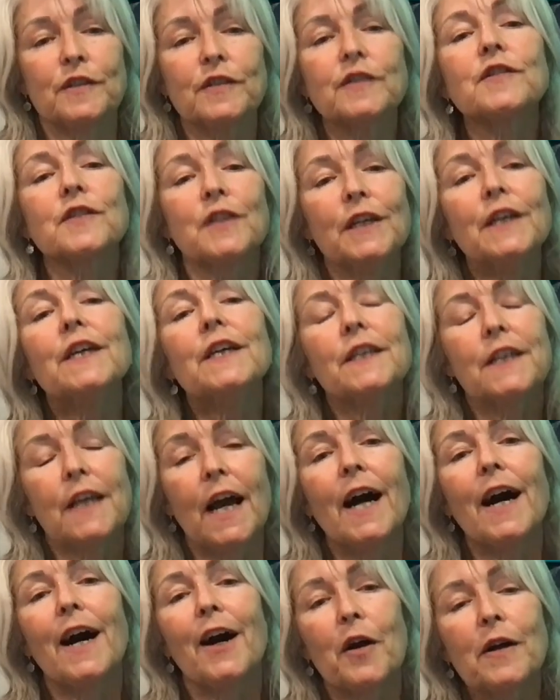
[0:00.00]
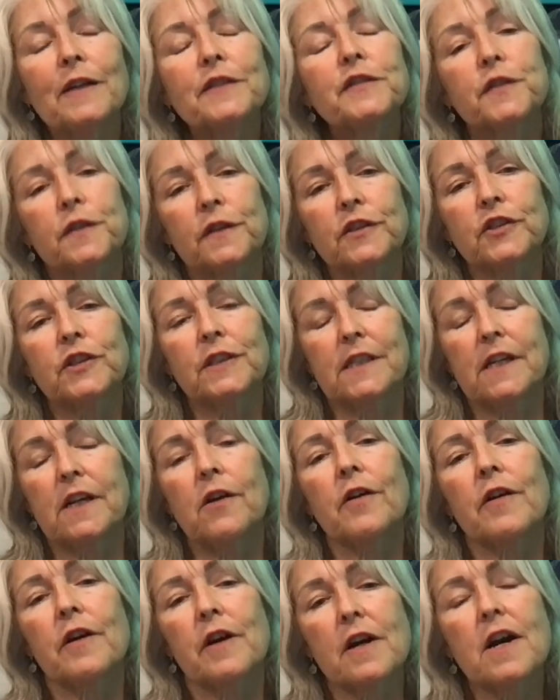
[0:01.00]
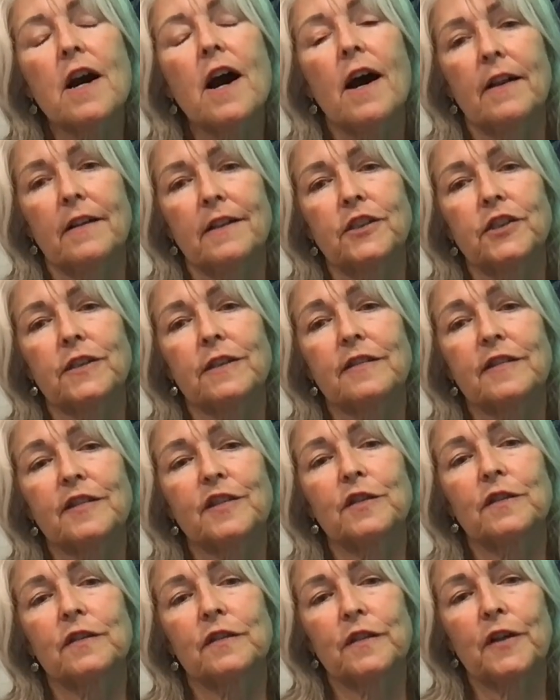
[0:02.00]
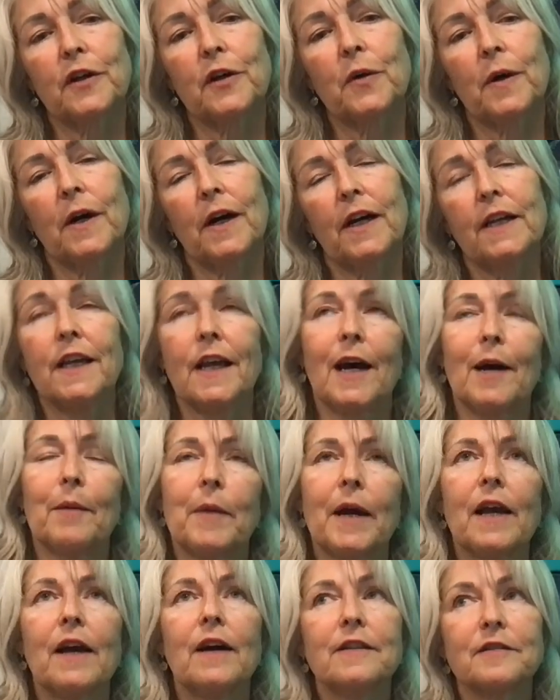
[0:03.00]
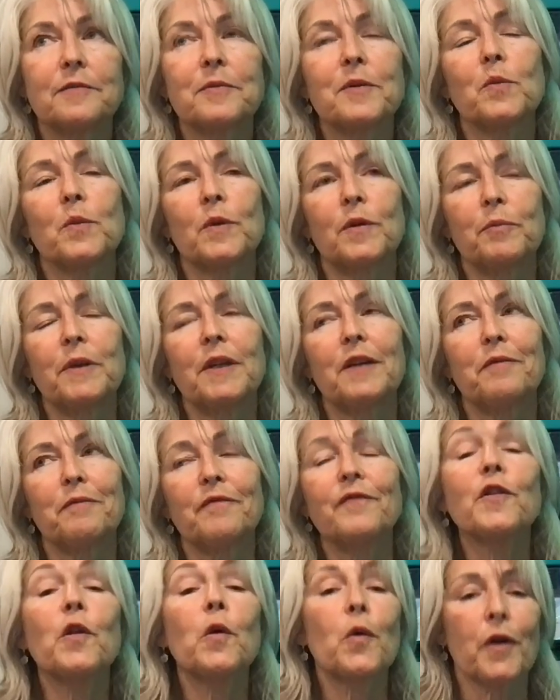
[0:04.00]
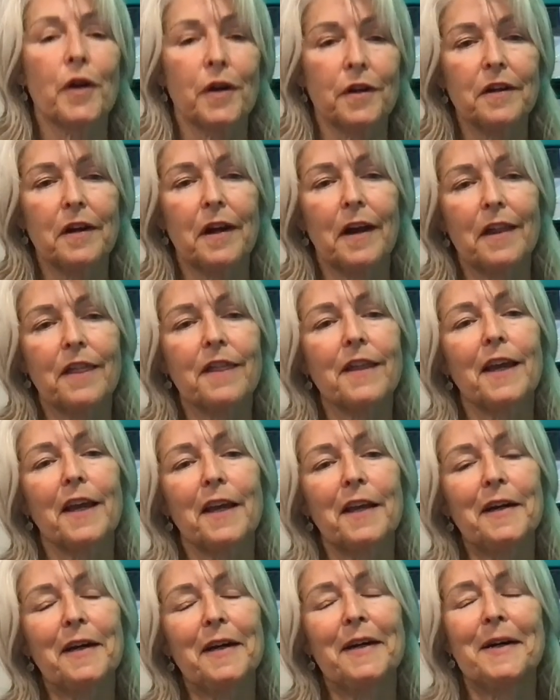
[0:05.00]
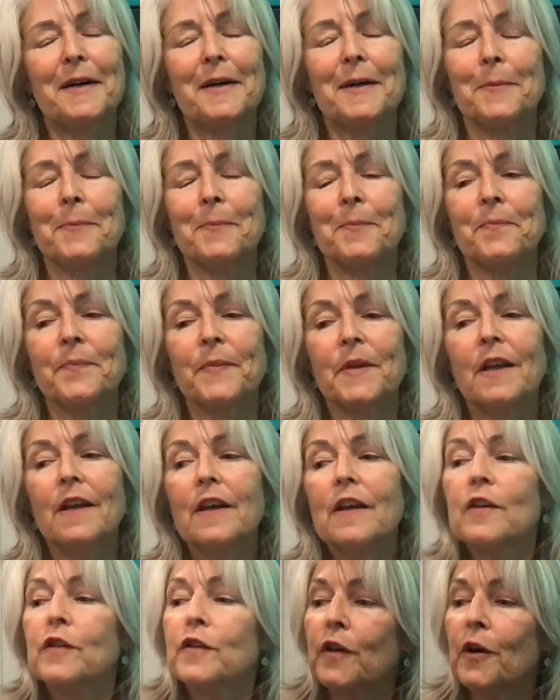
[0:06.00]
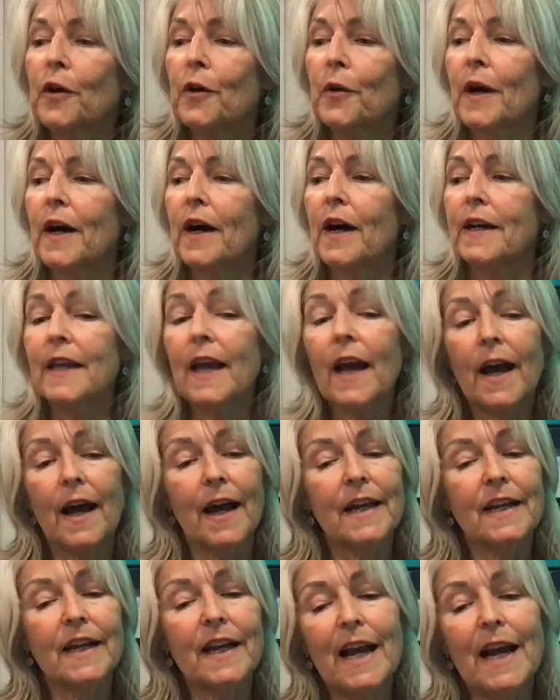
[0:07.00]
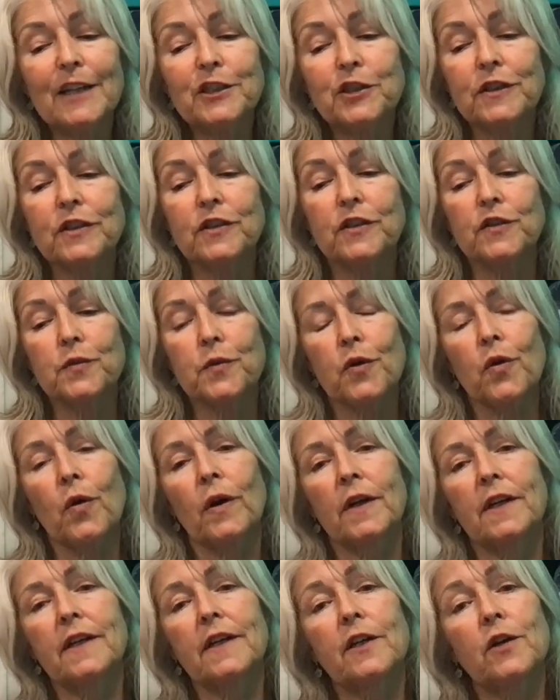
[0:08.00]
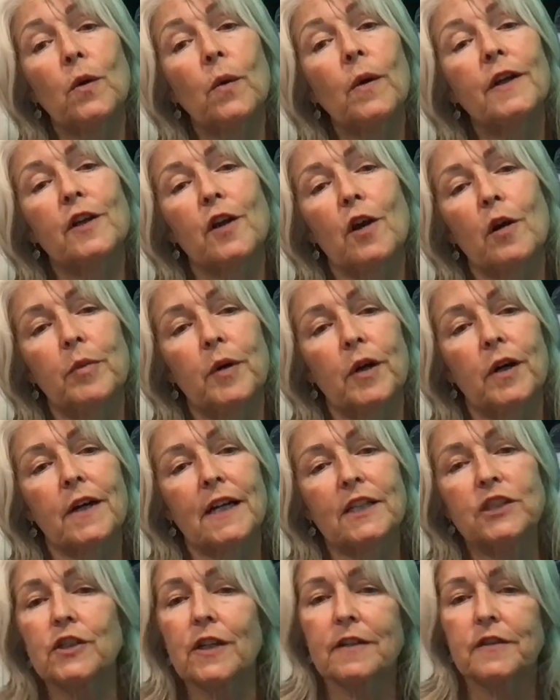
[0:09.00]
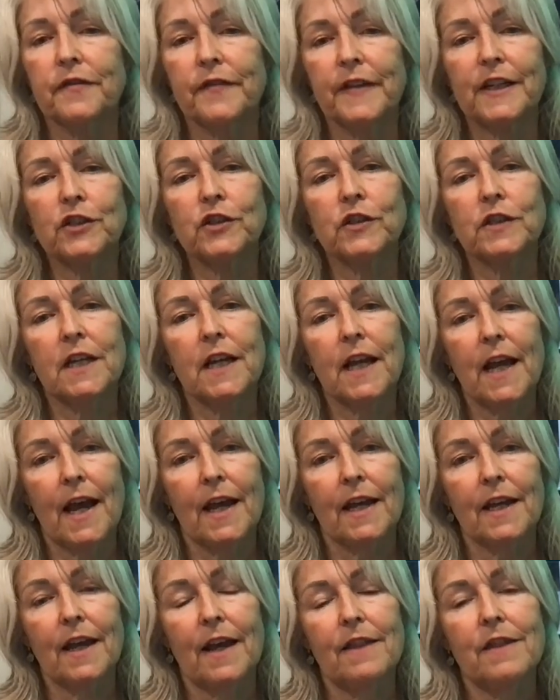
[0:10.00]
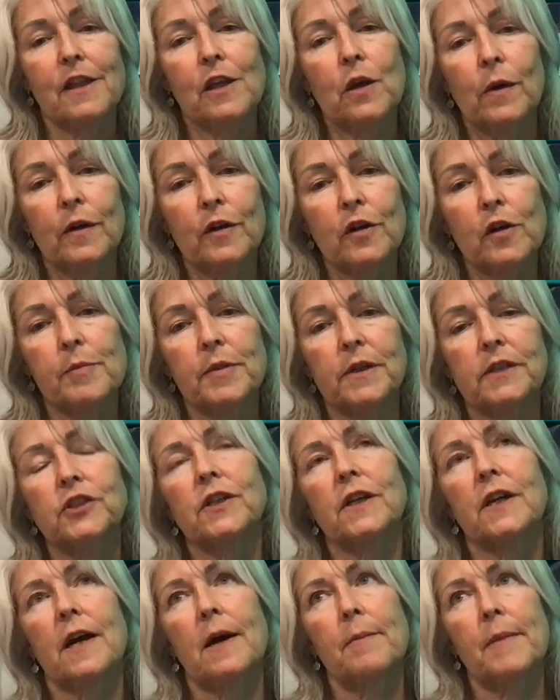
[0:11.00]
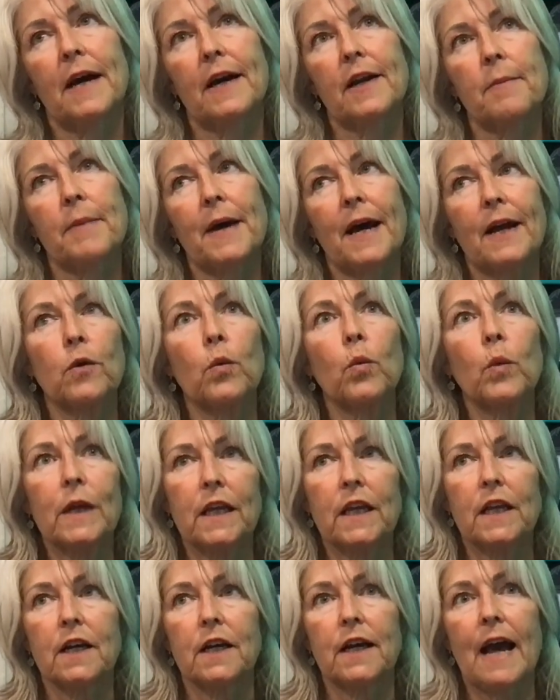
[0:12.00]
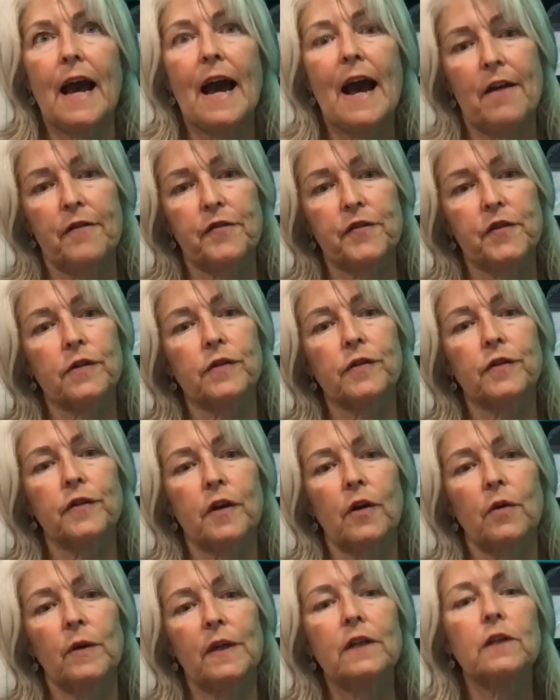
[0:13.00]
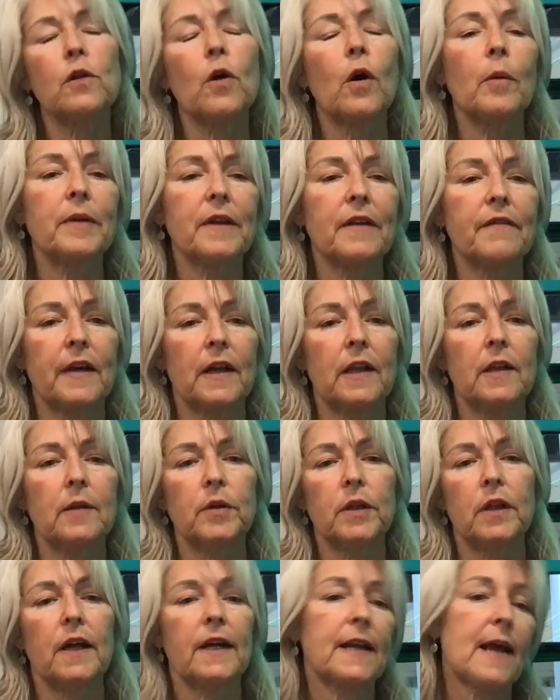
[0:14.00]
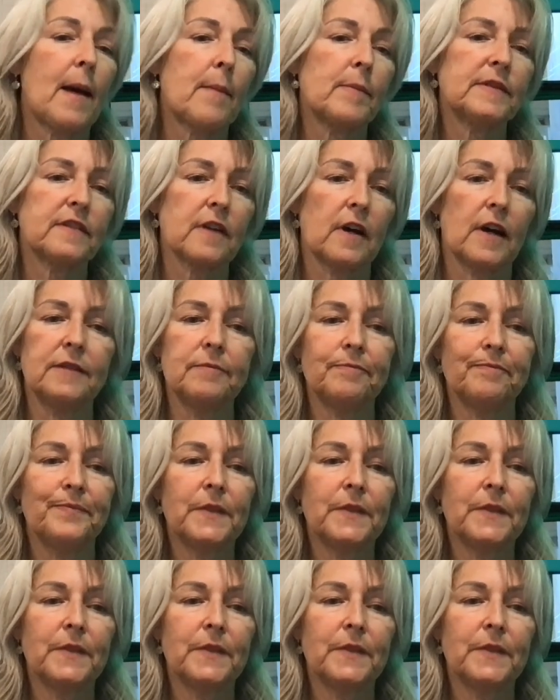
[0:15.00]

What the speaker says: is, our surgeon and our oncologist. So, my husband would be floored, I think. And I actually just recorded an audiobook. I just finished today, and the audiobook should come out about a week after. So it'll all be available on Amazon,